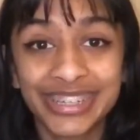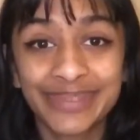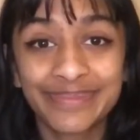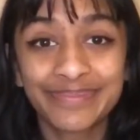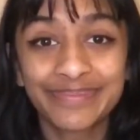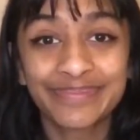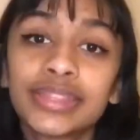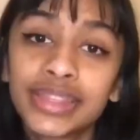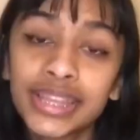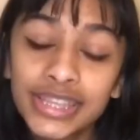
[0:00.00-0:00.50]

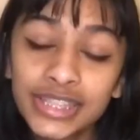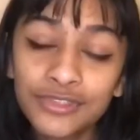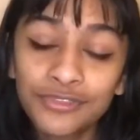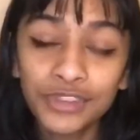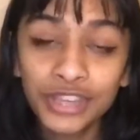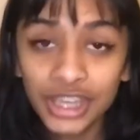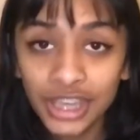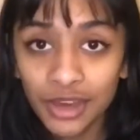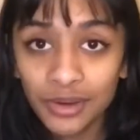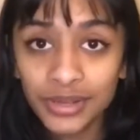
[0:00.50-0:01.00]
This video
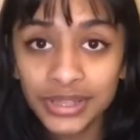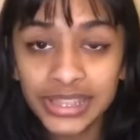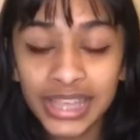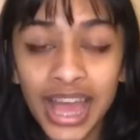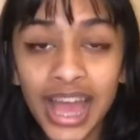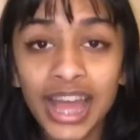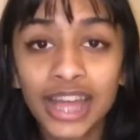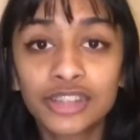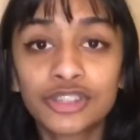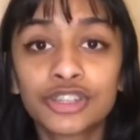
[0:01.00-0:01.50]
is
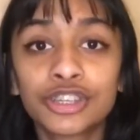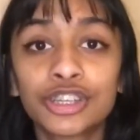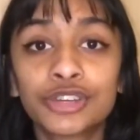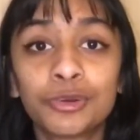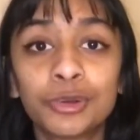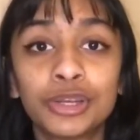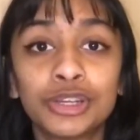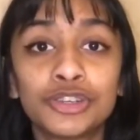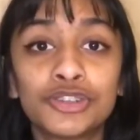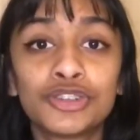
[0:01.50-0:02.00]
actually going to
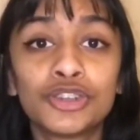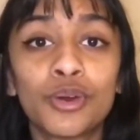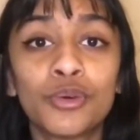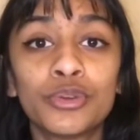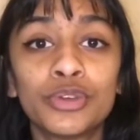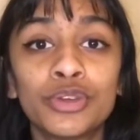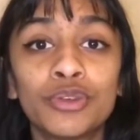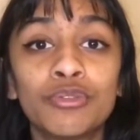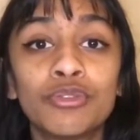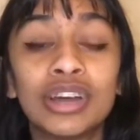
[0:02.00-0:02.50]
show you
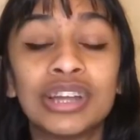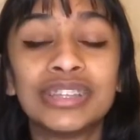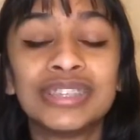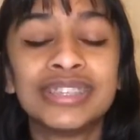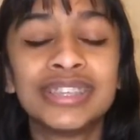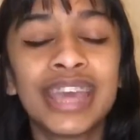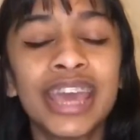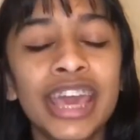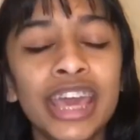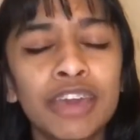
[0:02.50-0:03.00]
a
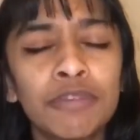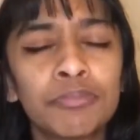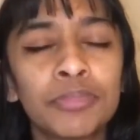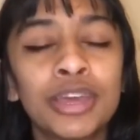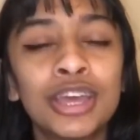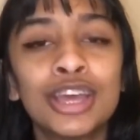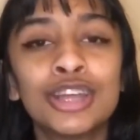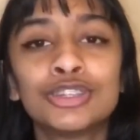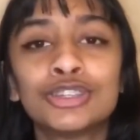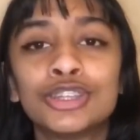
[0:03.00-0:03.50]
tip
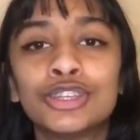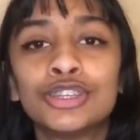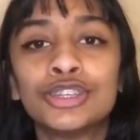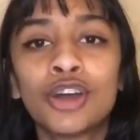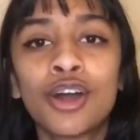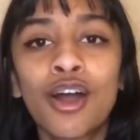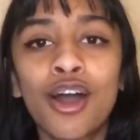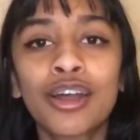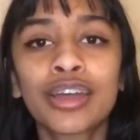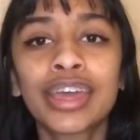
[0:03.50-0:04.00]
to
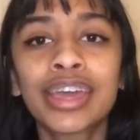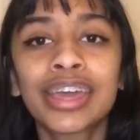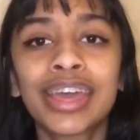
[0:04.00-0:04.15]
talking and